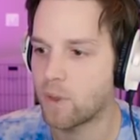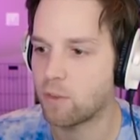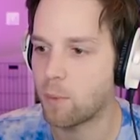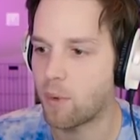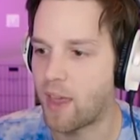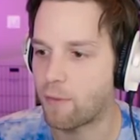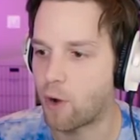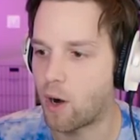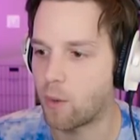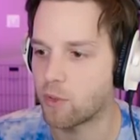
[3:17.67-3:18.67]
Leaves me with half
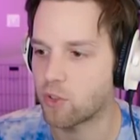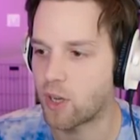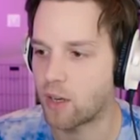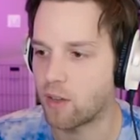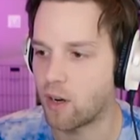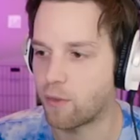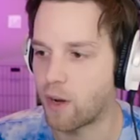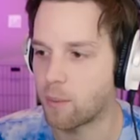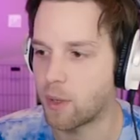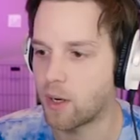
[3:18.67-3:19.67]
a heart, which is kind of
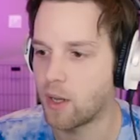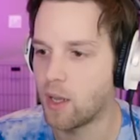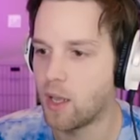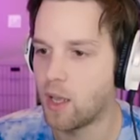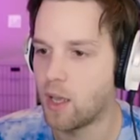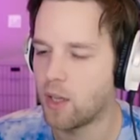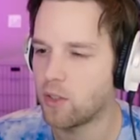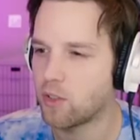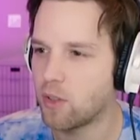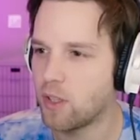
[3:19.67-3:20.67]
terrifying, but.
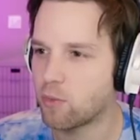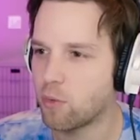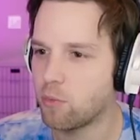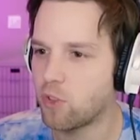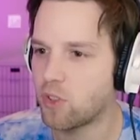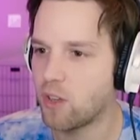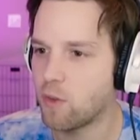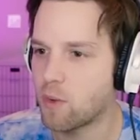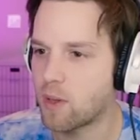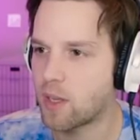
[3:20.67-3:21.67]
So these rooms just give
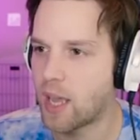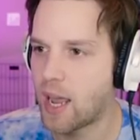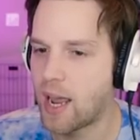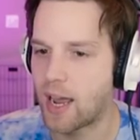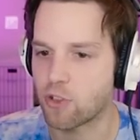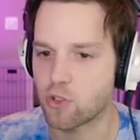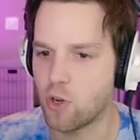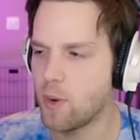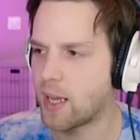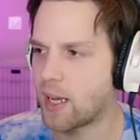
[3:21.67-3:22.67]
you cash.
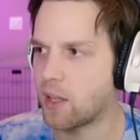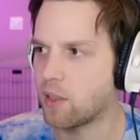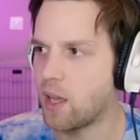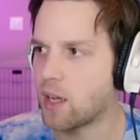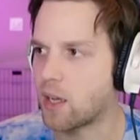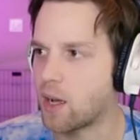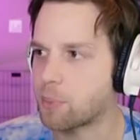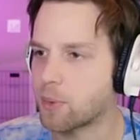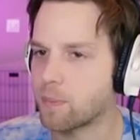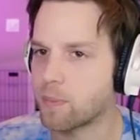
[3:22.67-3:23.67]
Oh, and I got a luck up.